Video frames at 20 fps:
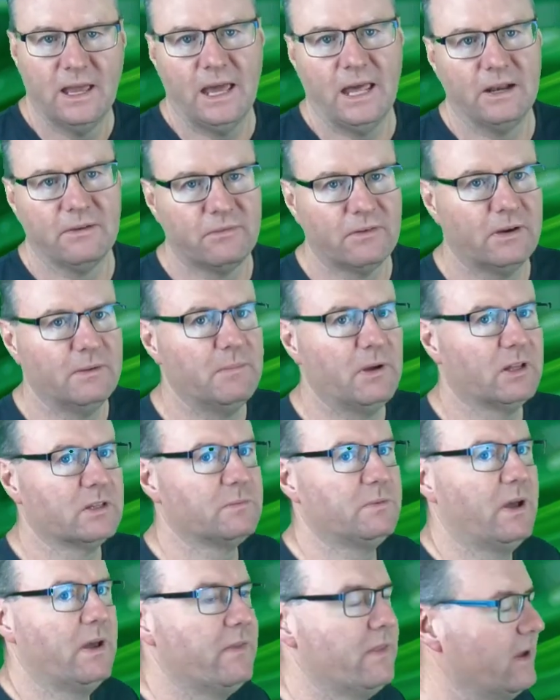And if I
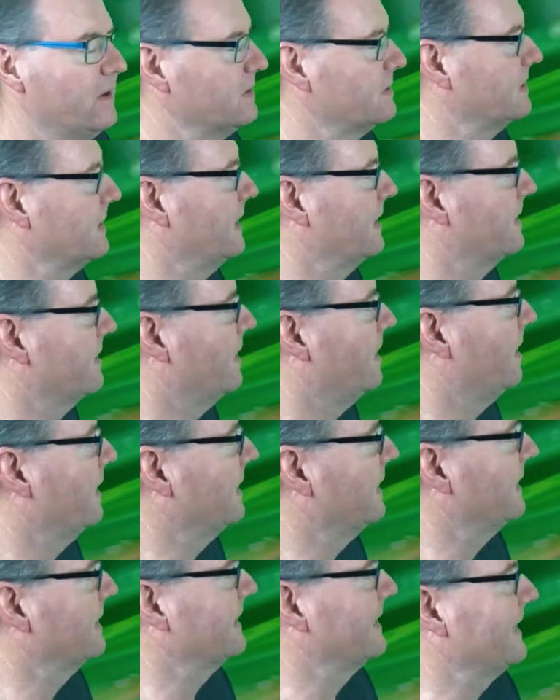multiply those together, I
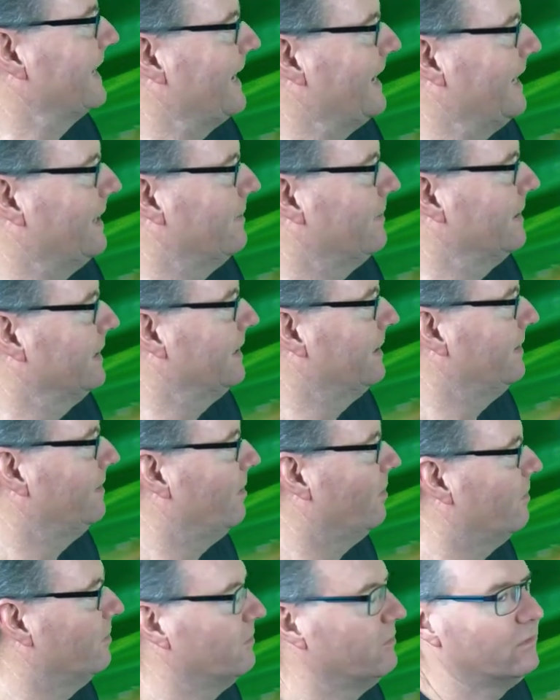get an area
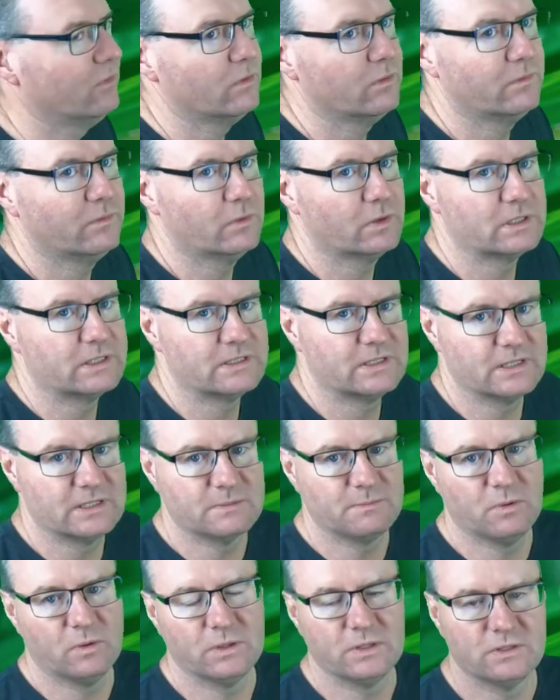of
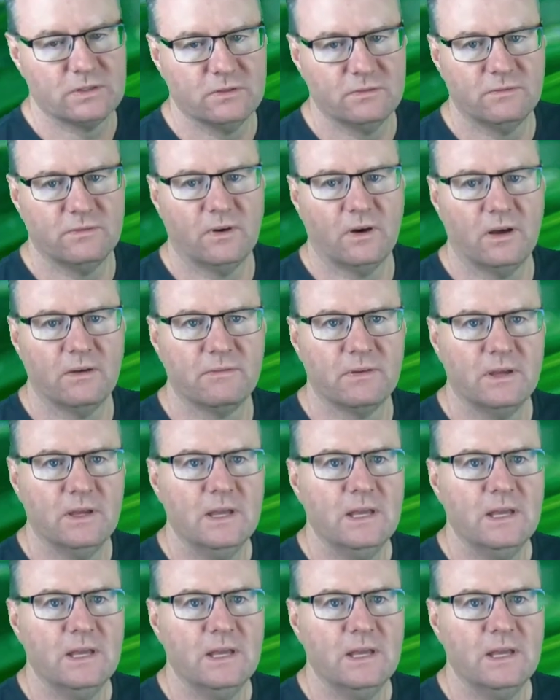446.25.